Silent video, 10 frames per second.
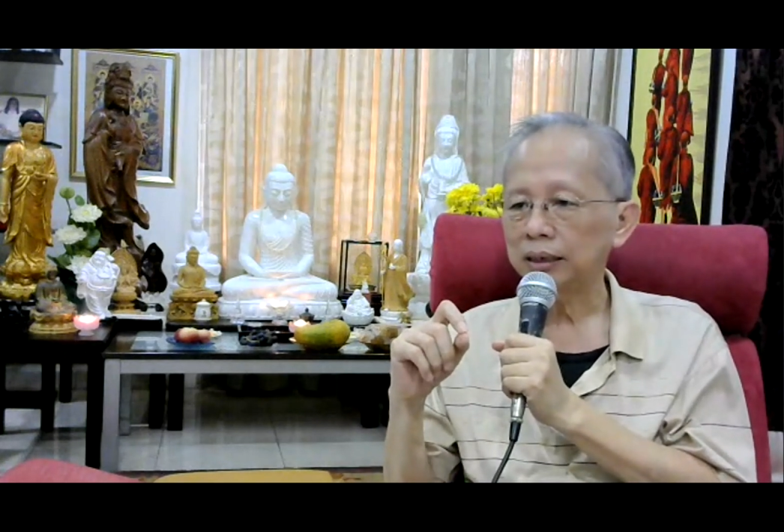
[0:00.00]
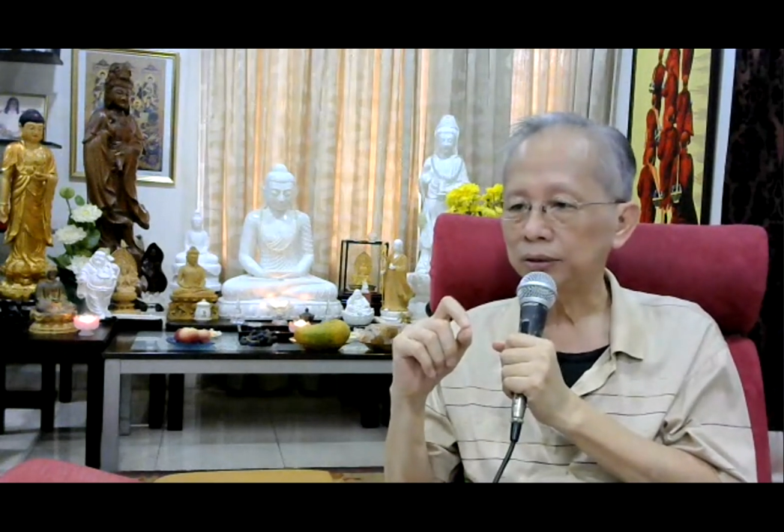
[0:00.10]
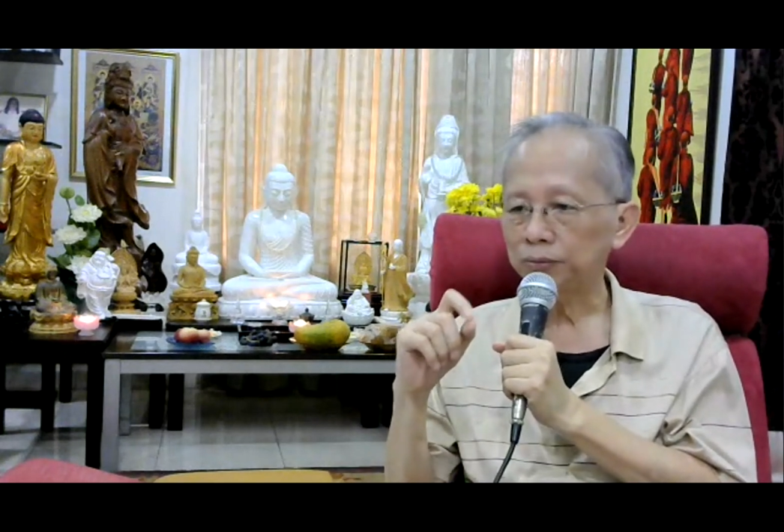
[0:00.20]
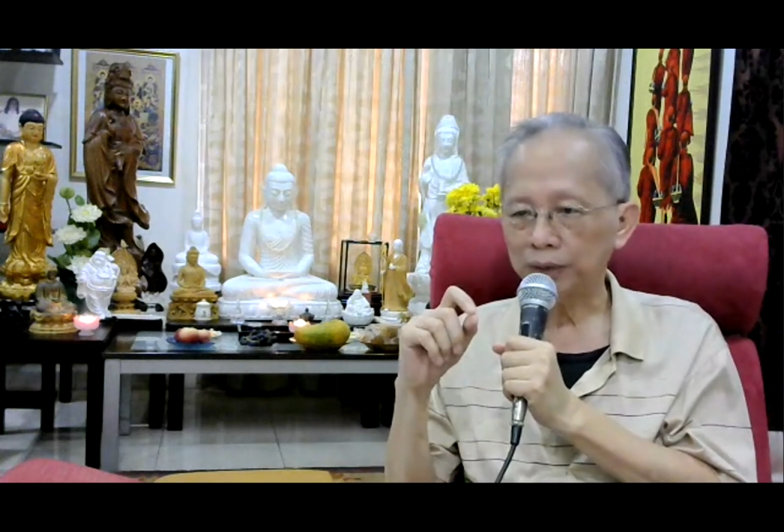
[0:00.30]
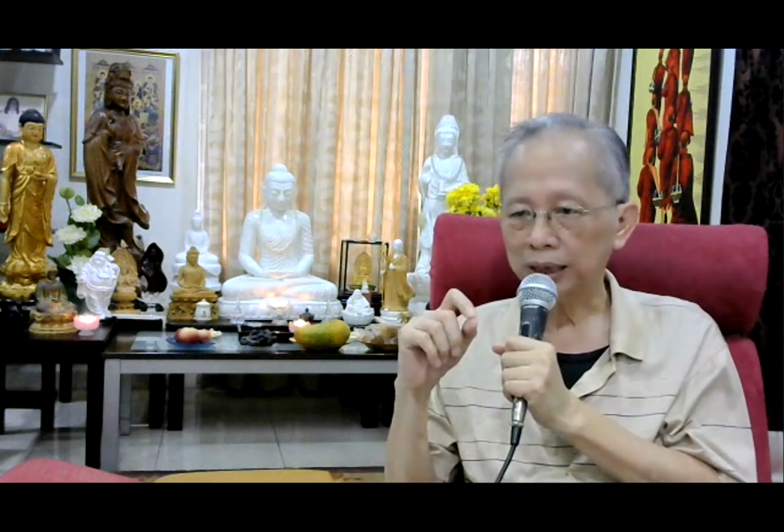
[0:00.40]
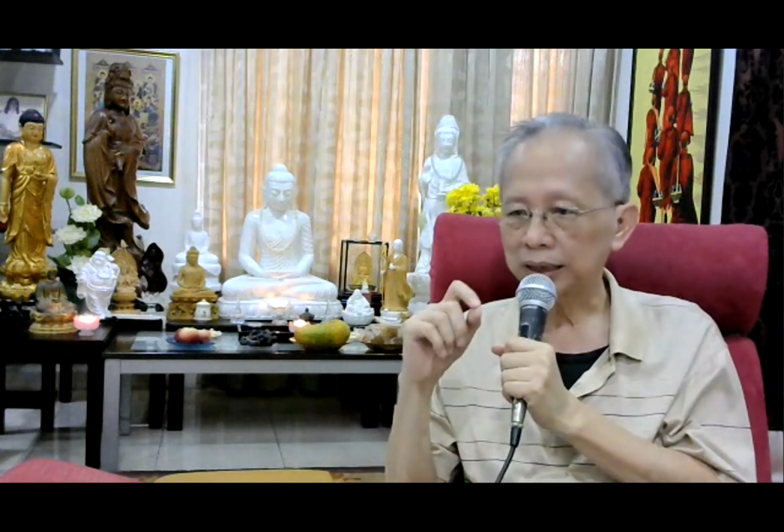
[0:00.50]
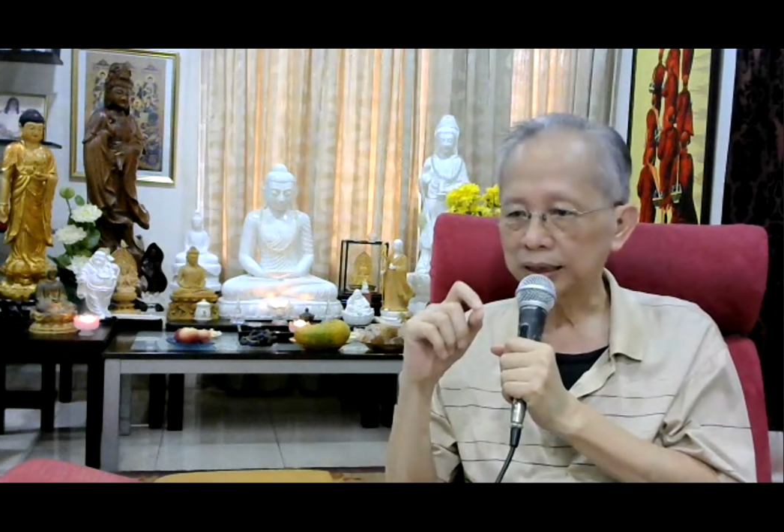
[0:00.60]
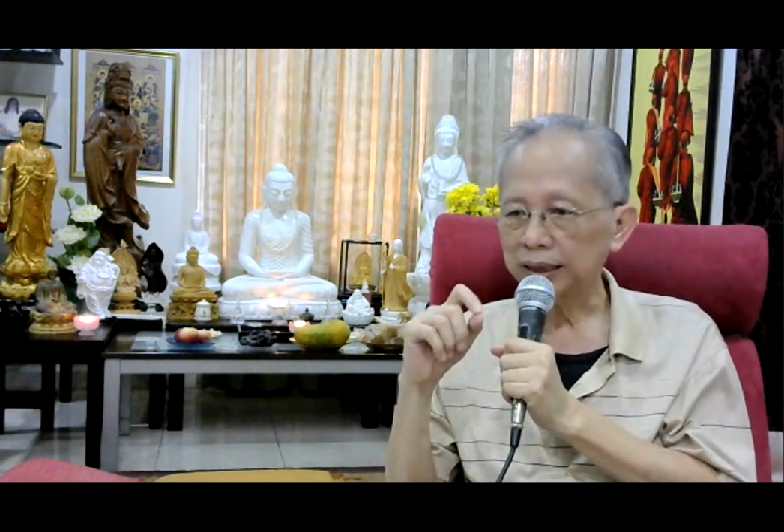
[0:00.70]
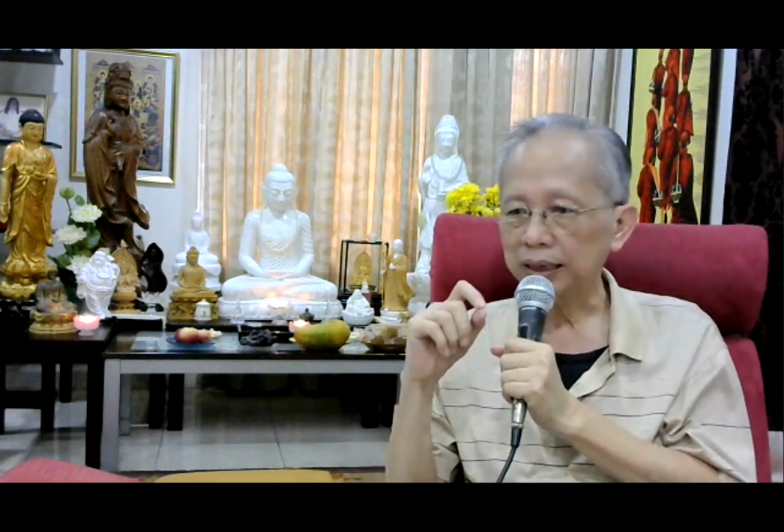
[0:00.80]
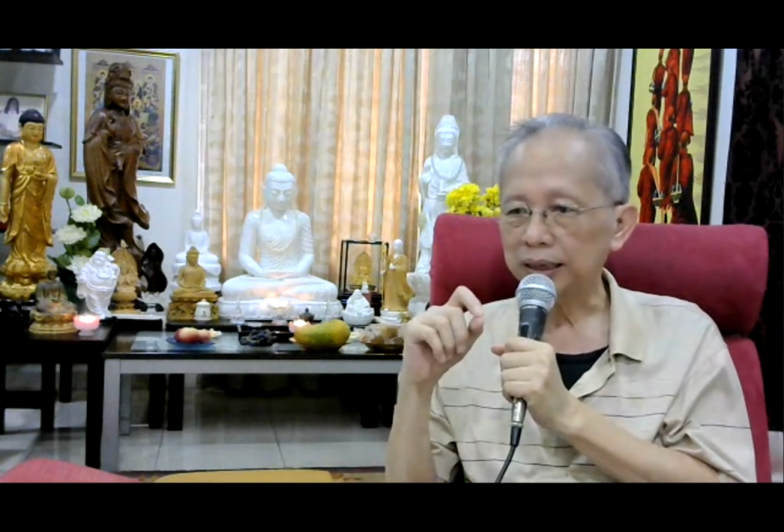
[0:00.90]
you
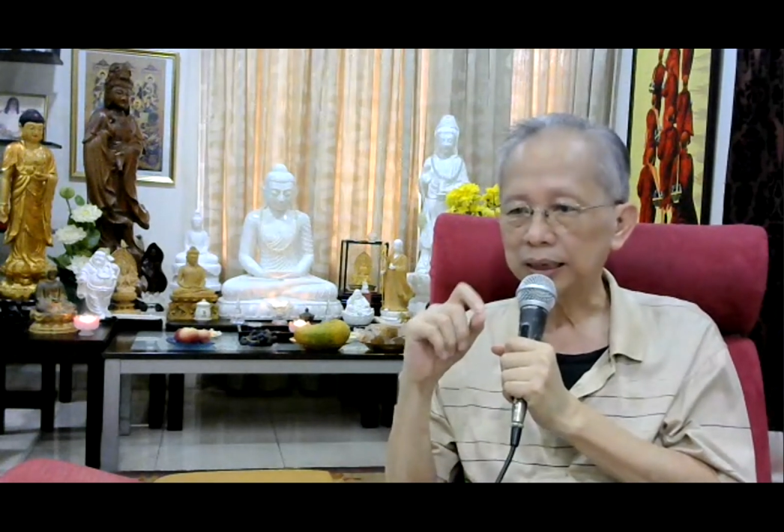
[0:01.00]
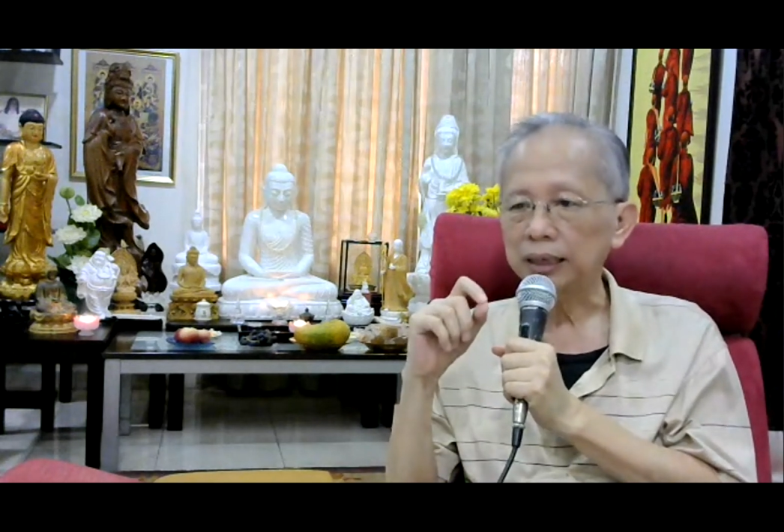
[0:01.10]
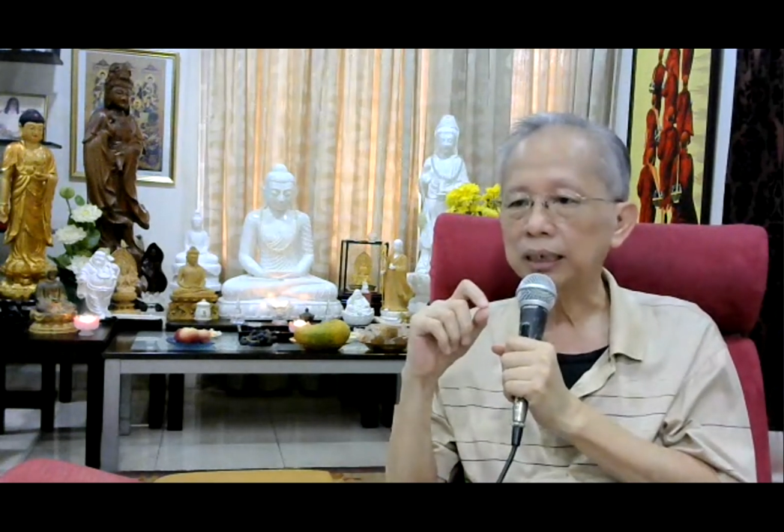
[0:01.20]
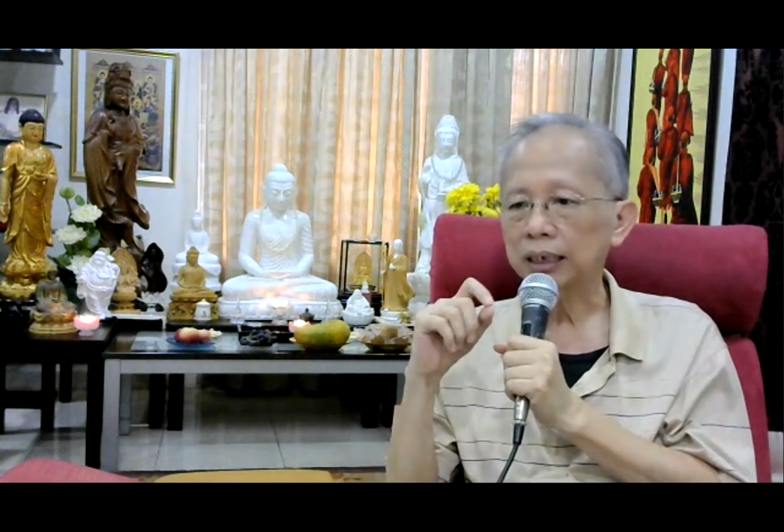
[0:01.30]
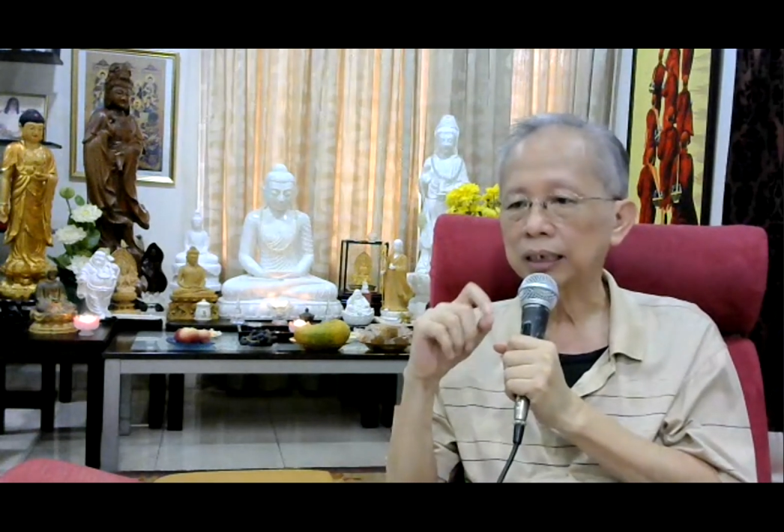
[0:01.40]
must see it